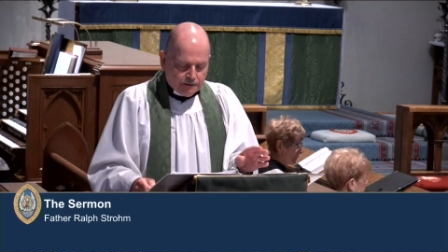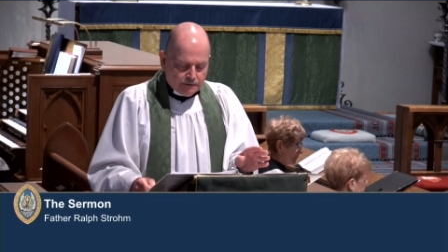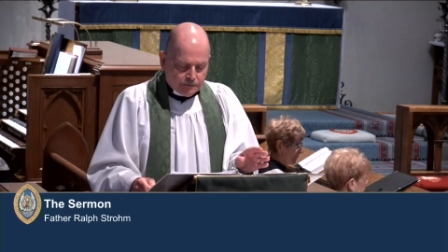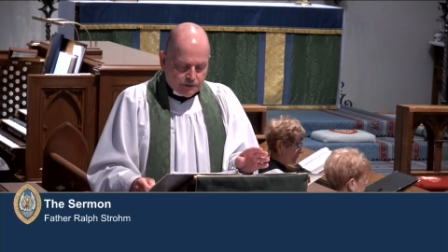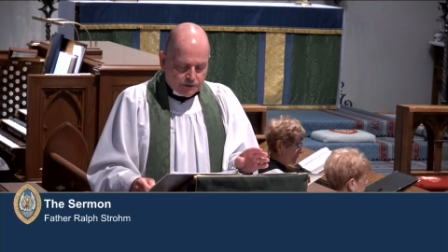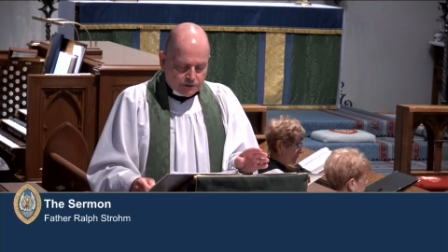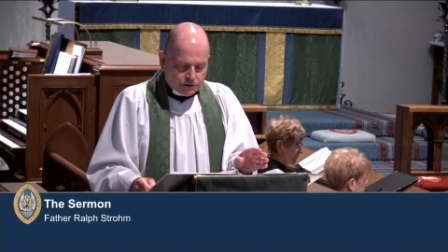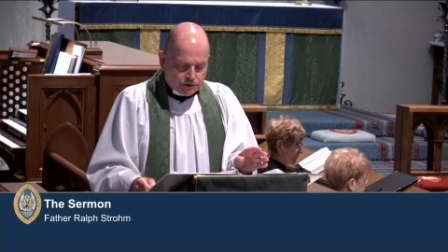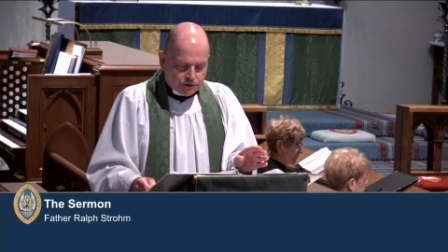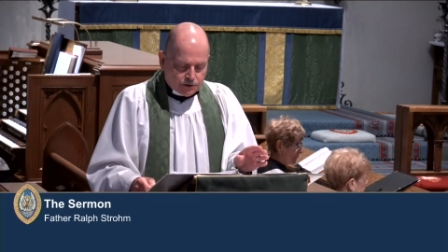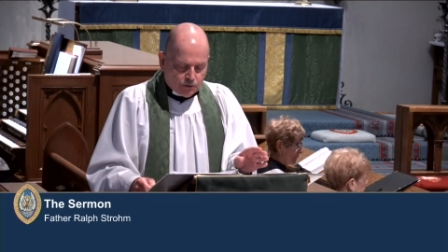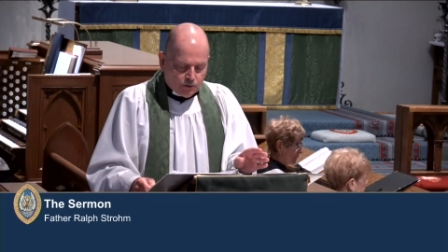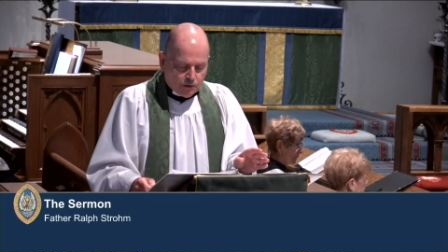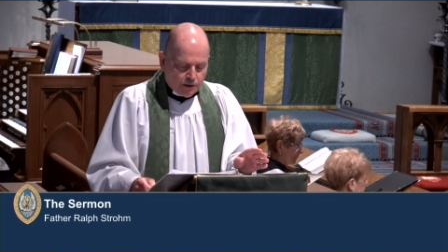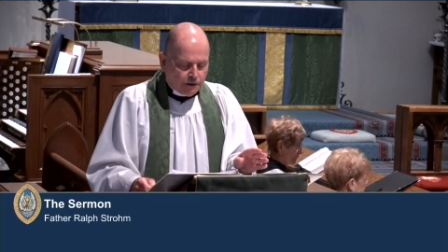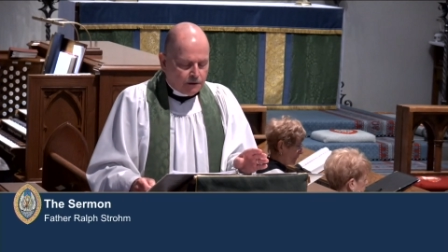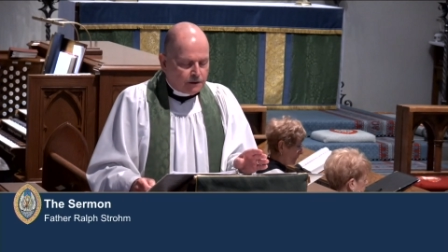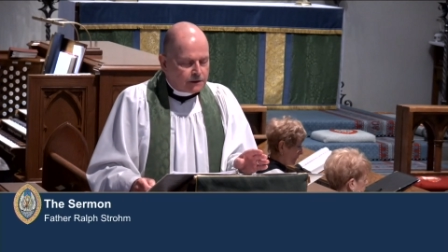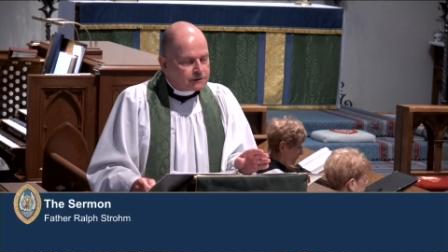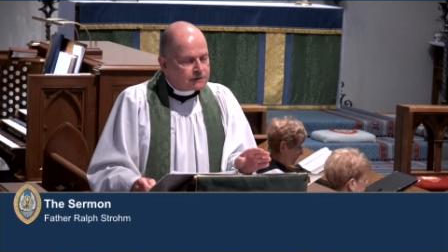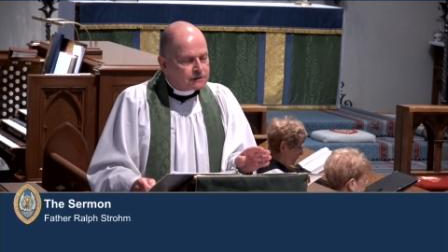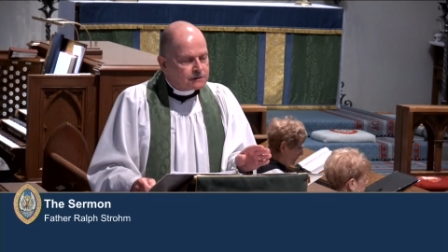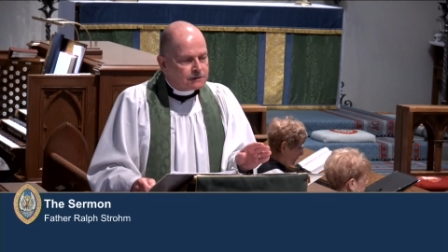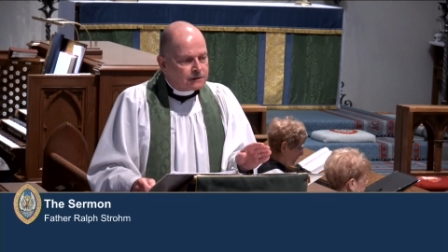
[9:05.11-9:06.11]
the
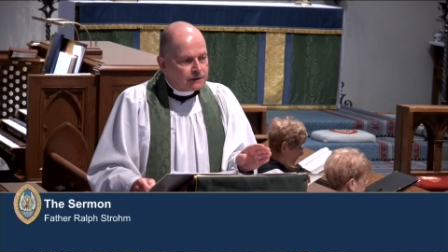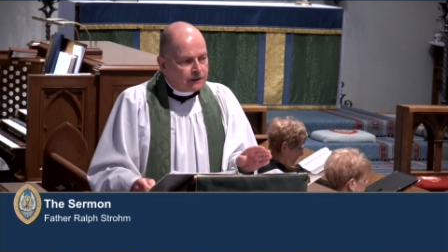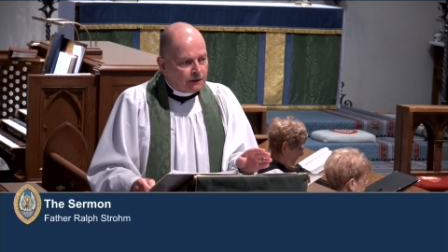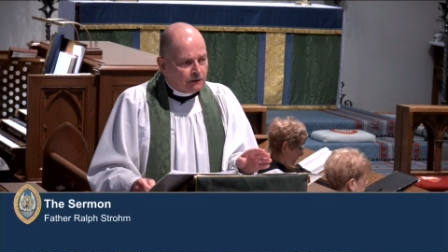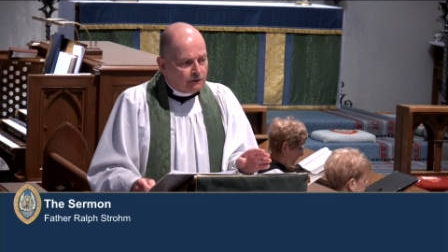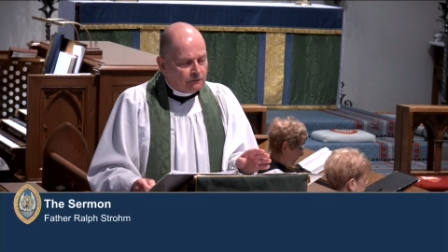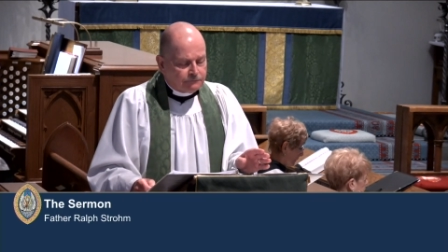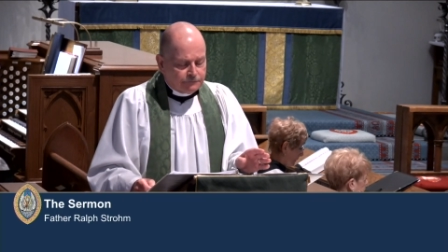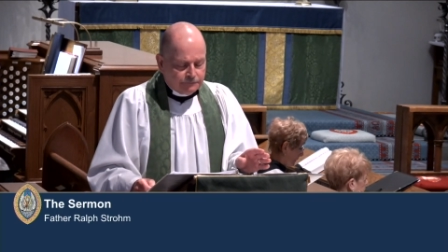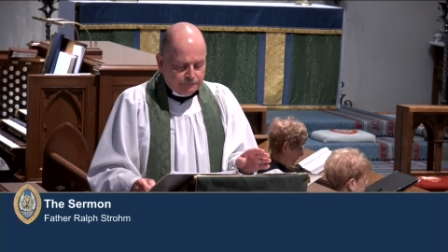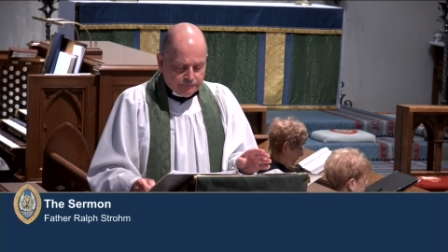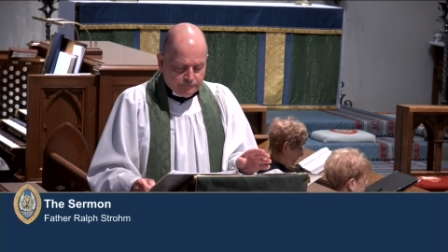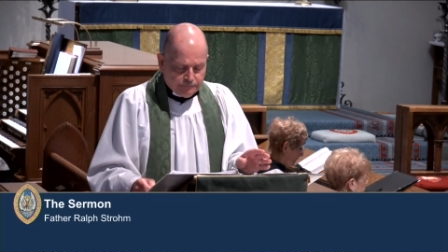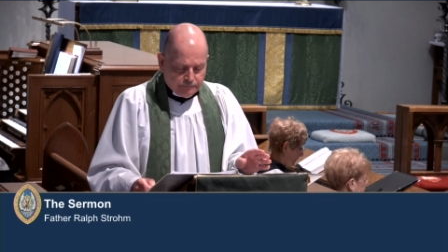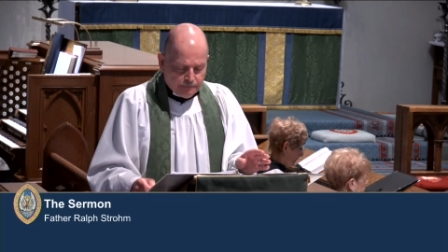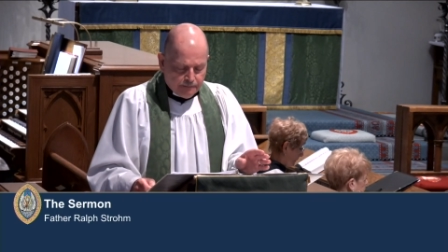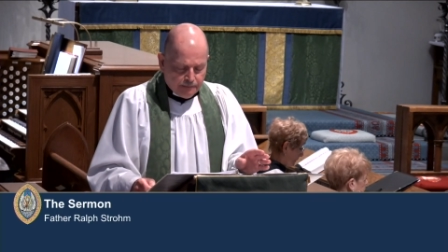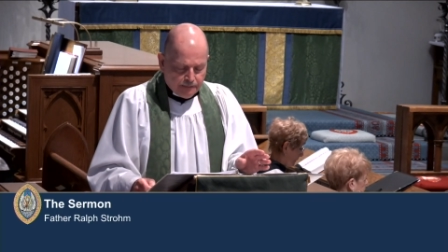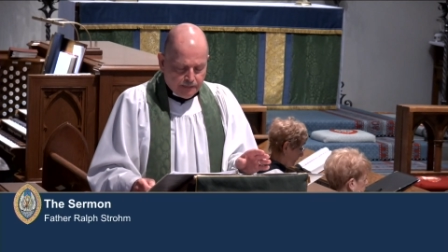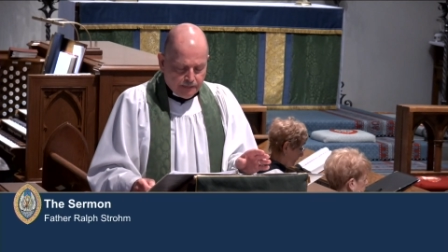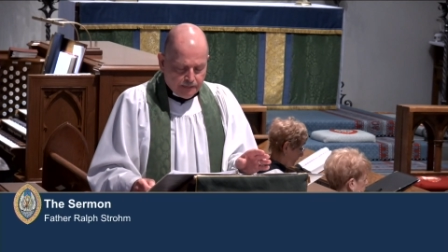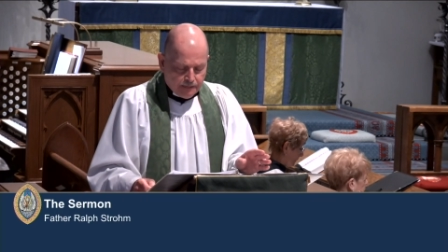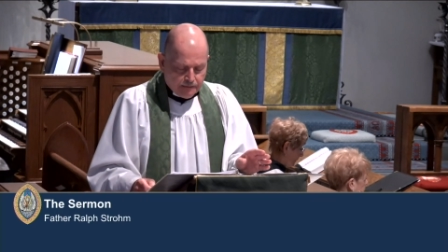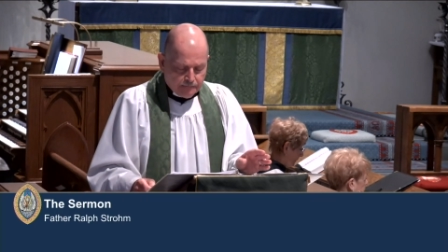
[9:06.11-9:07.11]
soil itself
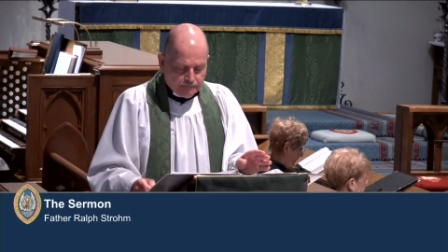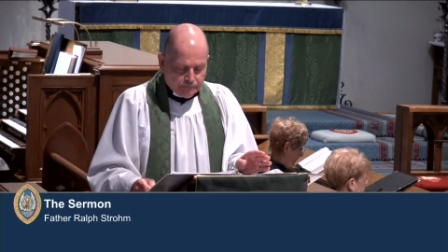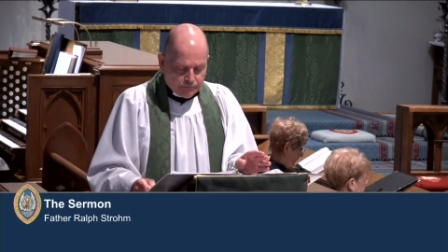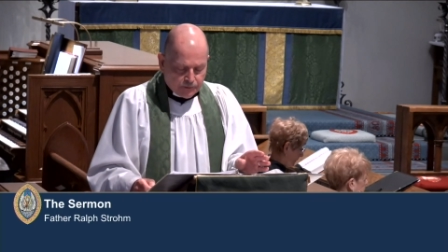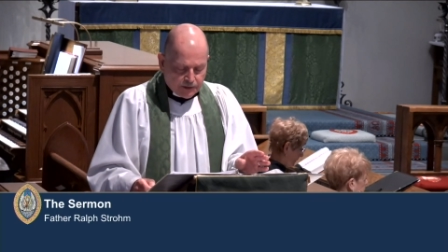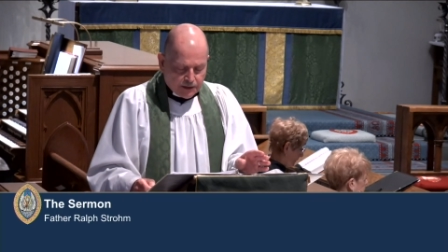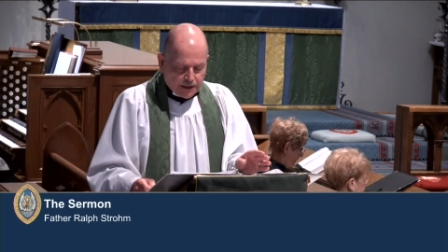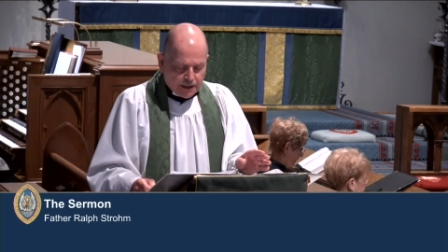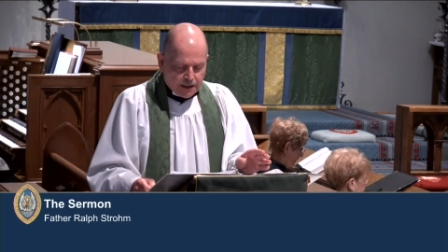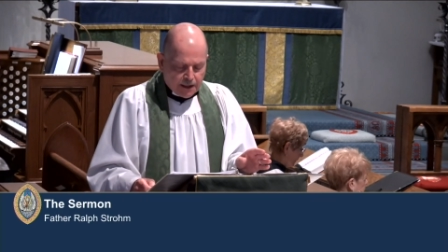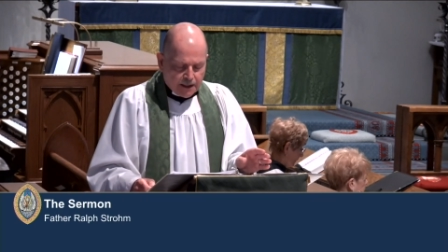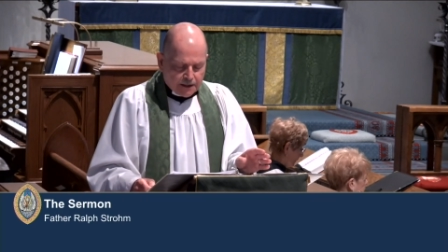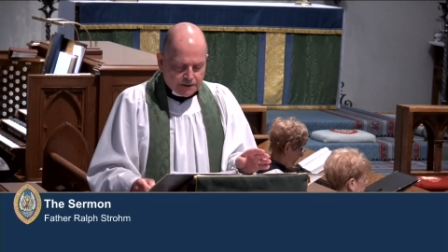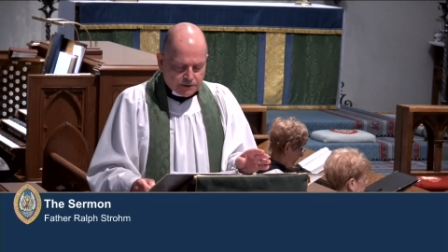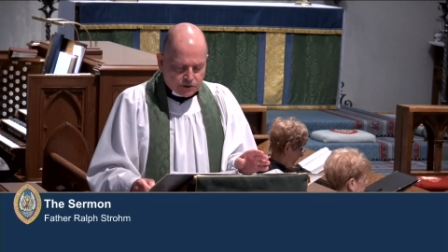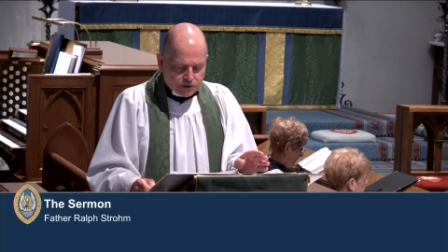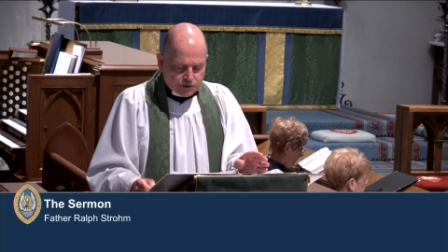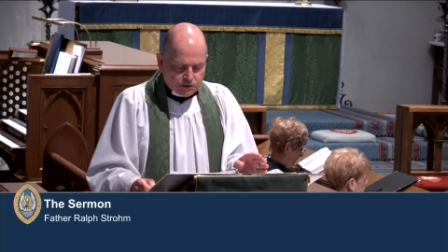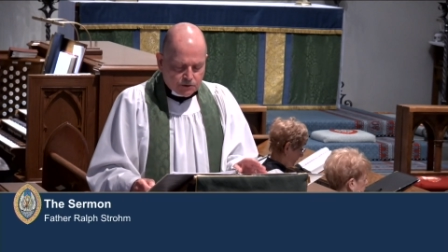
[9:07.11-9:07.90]
God's